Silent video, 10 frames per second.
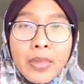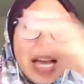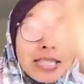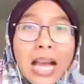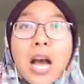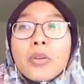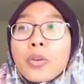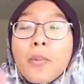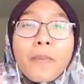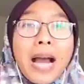That's how
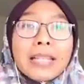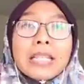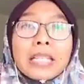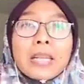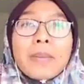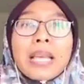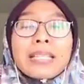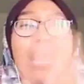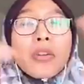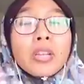your mind is going to be.
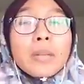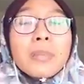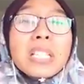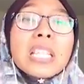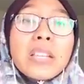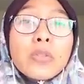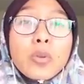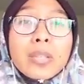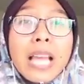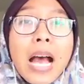It's how you're going to perceive
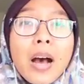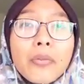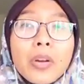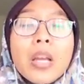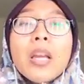yourself.